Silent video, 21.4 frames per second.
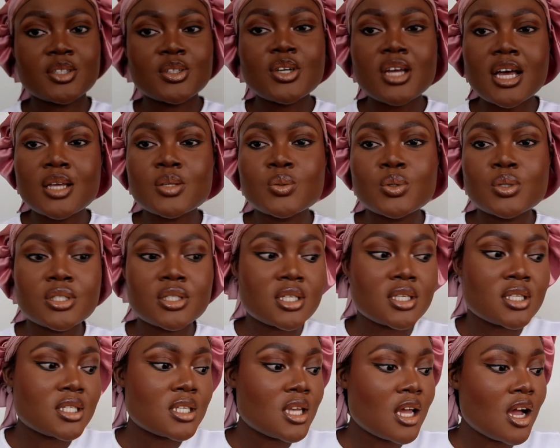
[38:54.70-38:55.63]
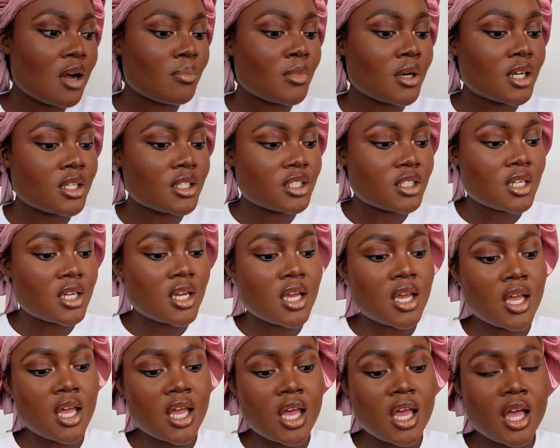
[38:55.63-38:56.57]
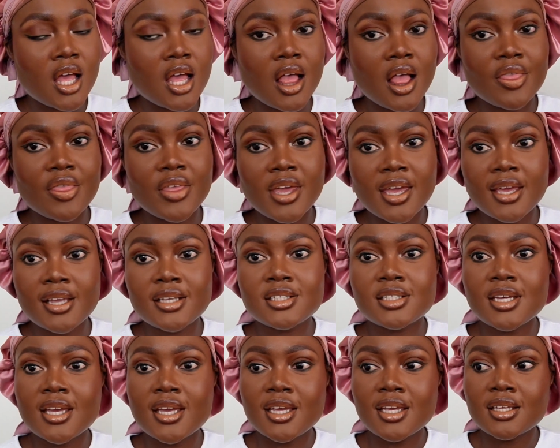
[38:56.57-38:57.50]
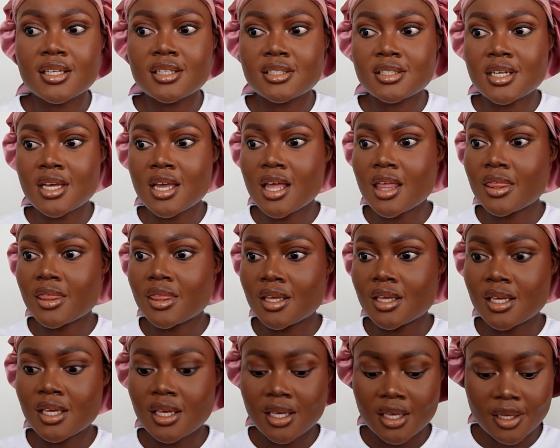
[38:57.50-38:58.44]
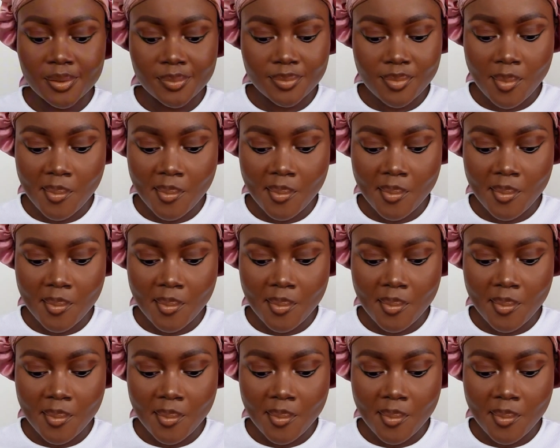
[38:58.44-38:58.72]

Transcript: you guys will just see how much they change the game.